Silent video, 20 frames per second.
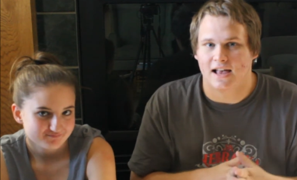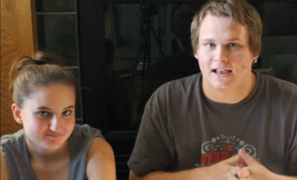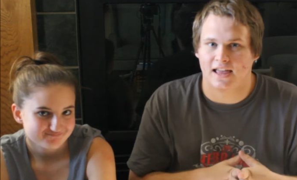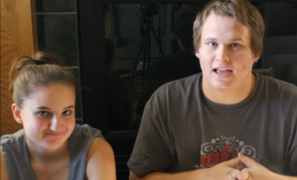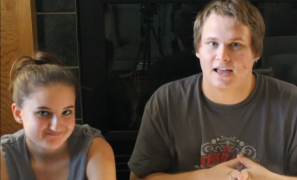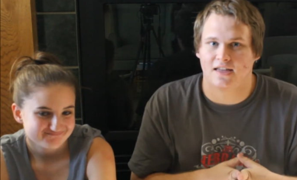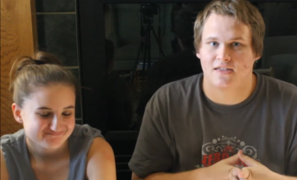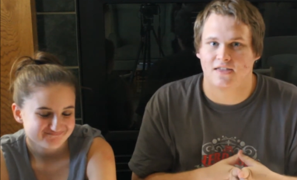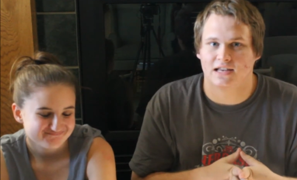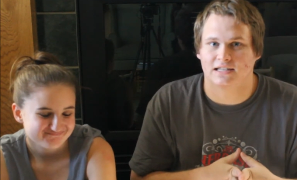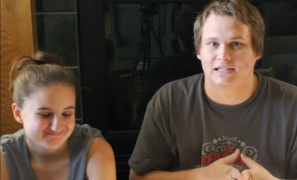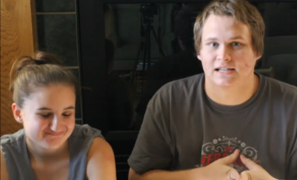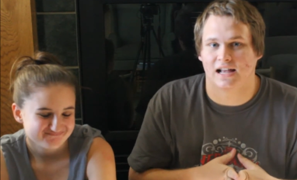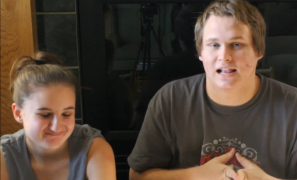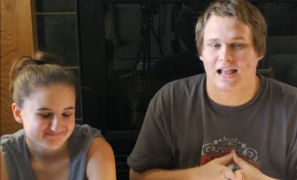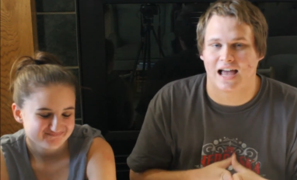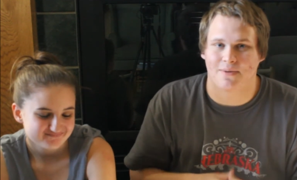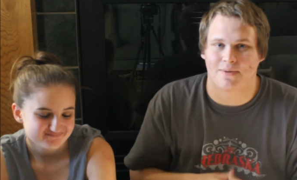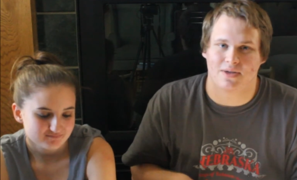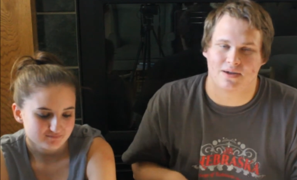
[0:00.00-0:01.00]
Speaker 1: like this,
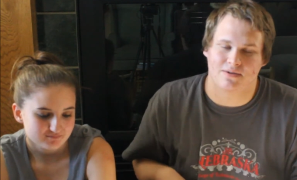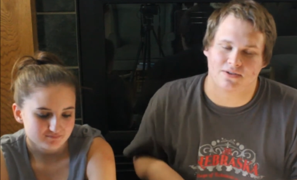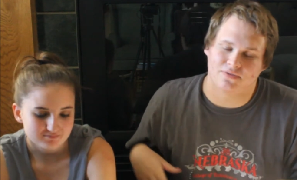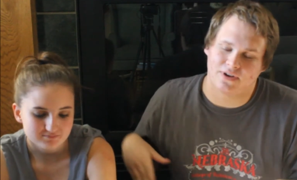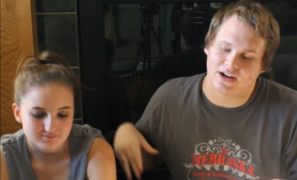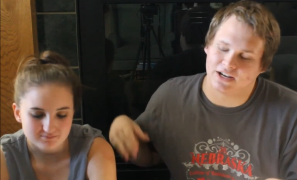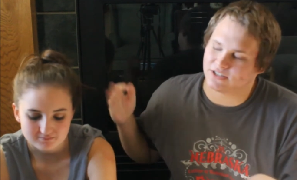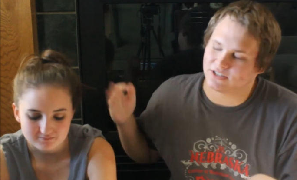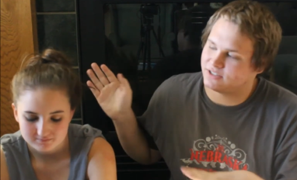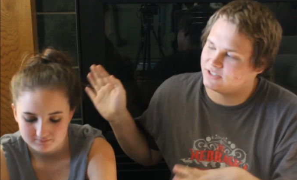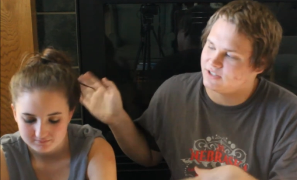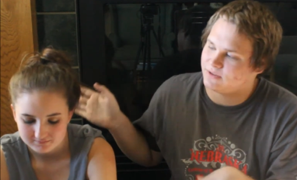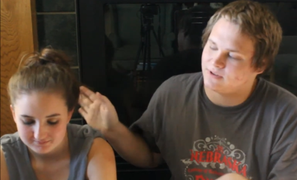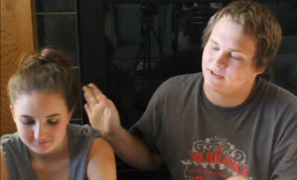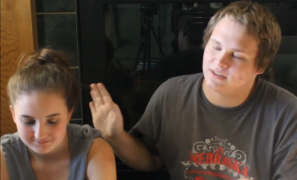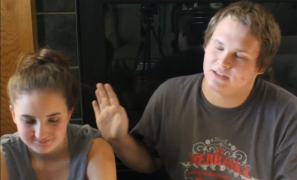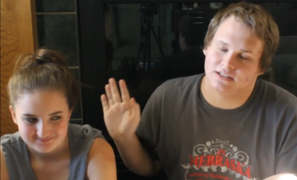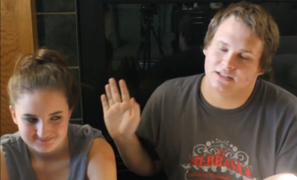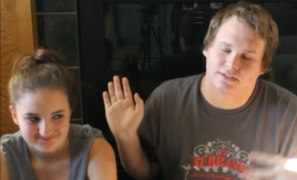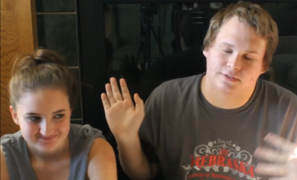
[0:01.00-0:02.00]
collabing with Rachel, doing
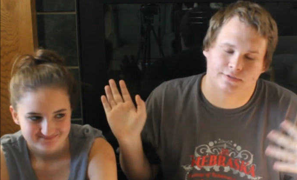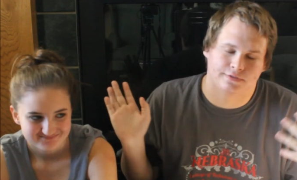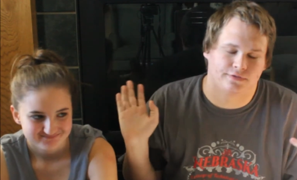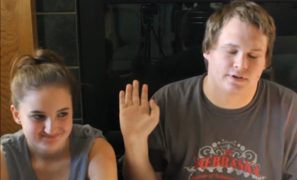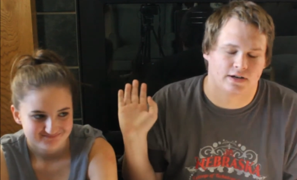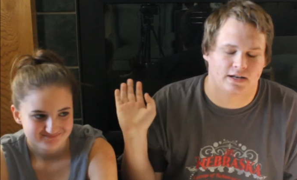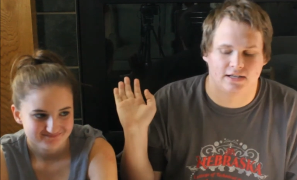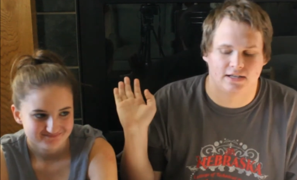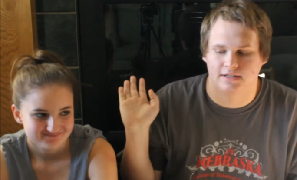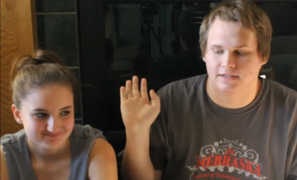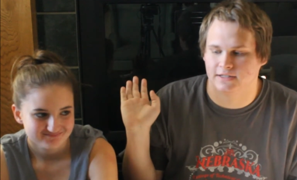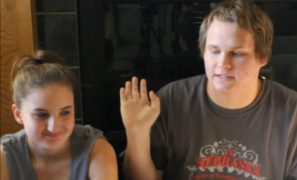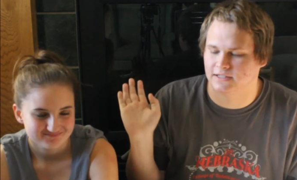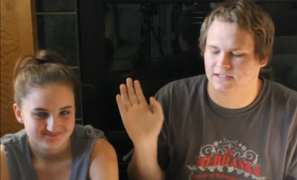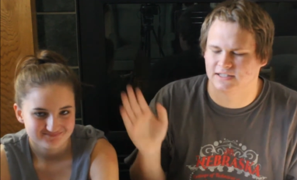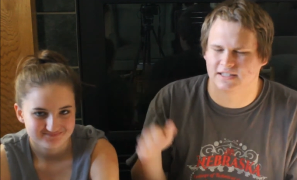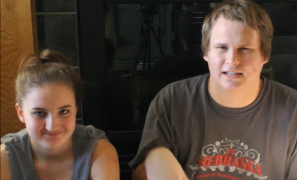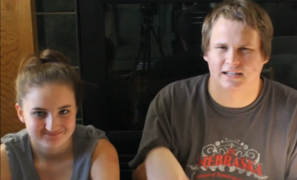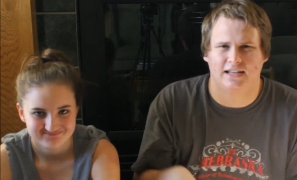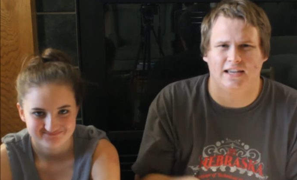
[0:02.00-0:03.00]
these funny,
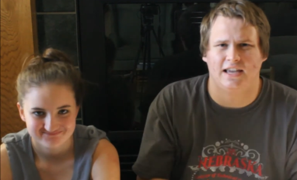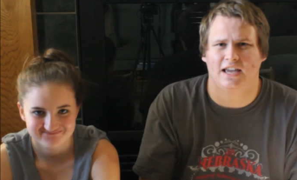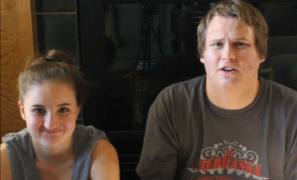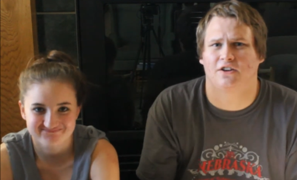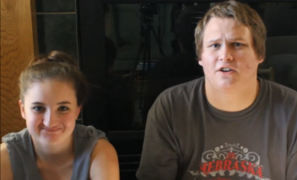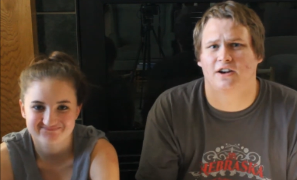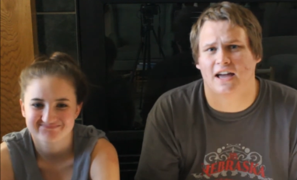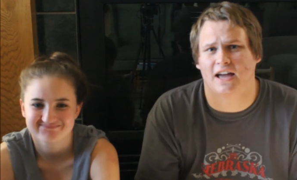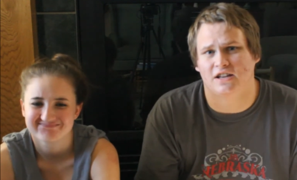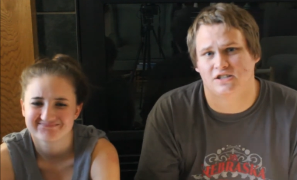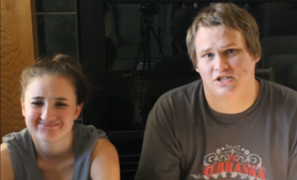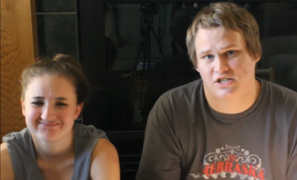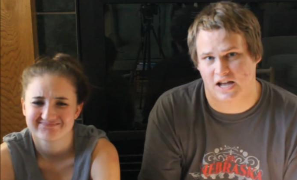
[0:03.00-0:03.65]
silly internet